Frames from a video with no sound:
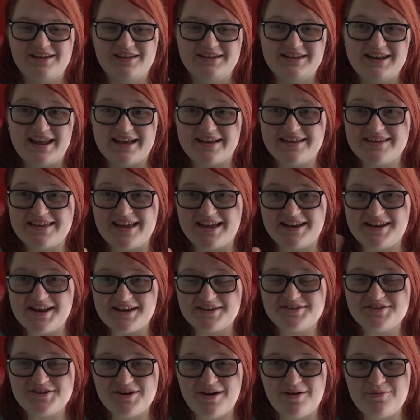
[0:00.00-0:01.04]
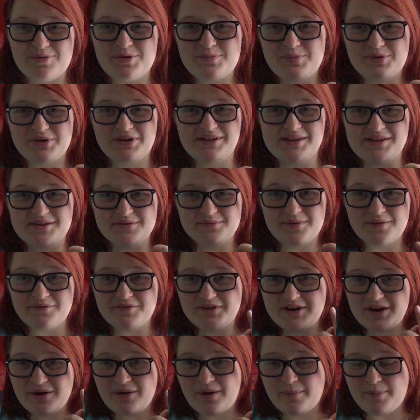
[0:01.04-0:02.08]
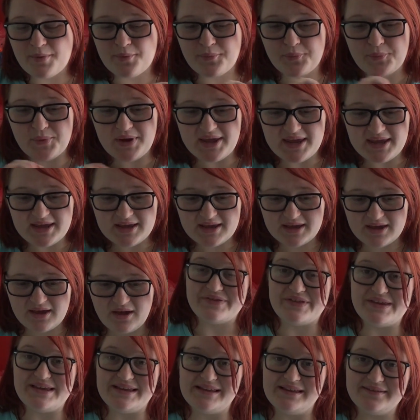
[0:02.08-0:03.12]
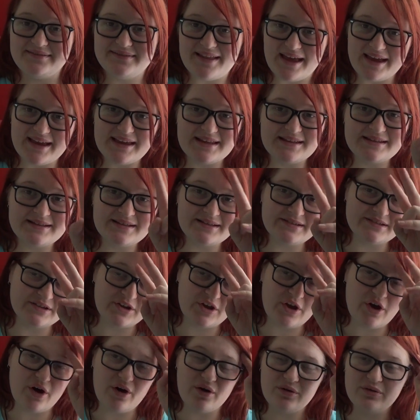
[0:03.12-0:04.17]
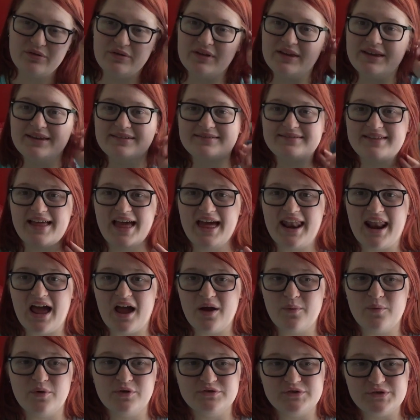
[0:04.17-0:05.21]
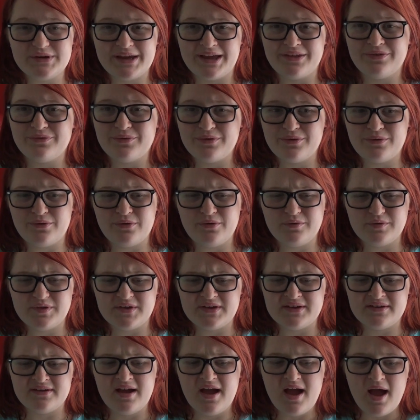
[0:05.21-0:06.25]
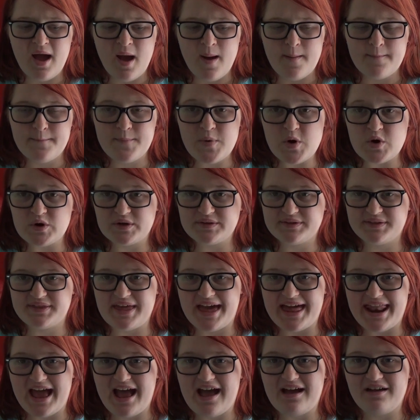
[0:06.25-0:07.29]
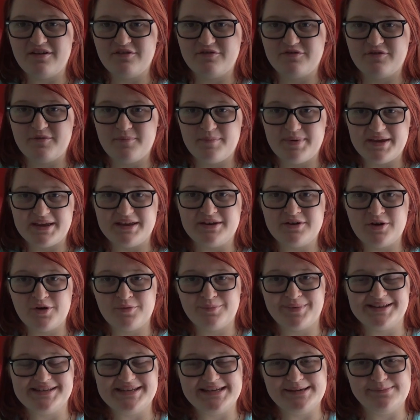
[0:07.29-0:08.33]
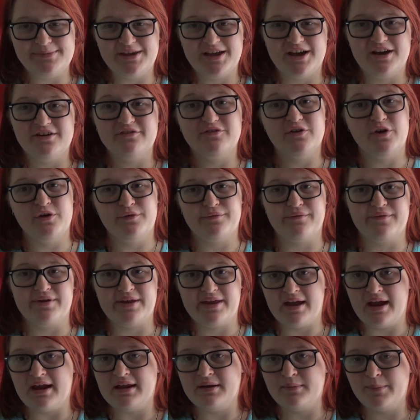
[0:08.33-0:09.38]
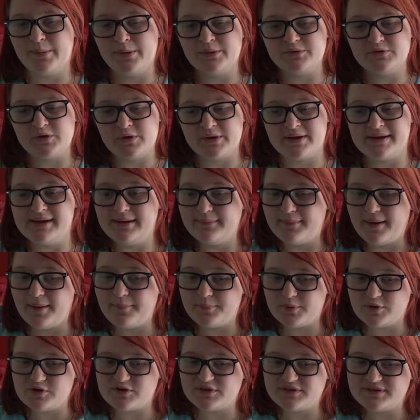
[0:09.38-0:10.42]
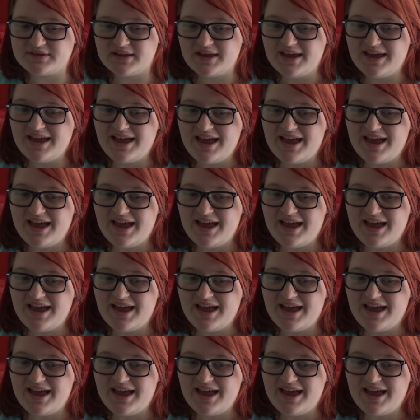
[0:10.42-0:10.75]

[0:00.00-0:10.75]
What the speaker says: next year I want to put at least one video up a week. The second goal is that I want to get through all the books that have been on my TBR for over a year. And I'm not talking about books